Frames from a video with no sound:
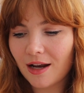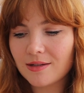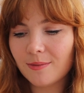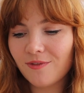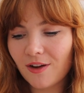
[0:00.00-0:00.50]

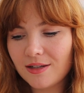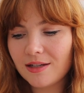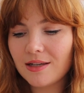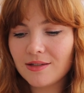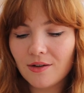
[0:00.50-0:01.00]
as I'm
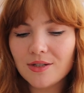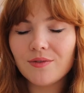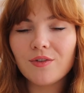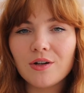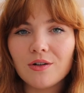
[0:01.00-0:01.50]
finding it so
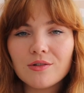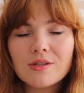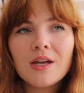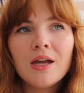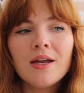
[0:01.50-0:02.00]

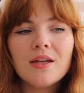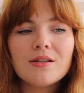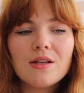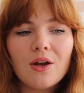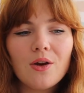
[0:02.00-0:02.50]
difficult
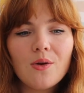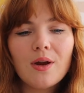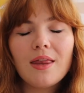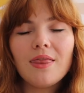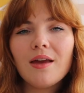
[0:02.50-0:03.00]
so
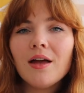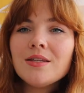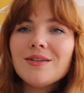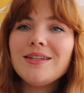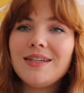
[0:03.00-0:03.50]
the
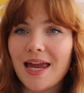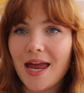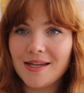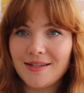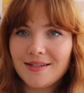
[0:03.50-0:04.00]
answer is
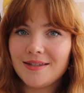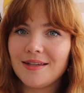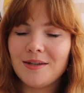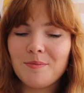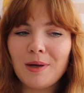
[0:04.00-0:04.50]
yes
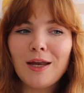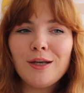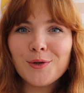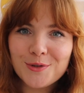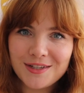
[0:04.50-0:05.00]
but a
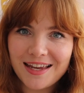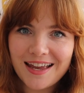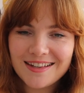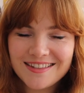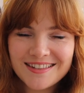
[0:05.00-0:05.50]
loose
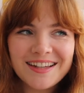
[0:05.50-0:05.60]
yes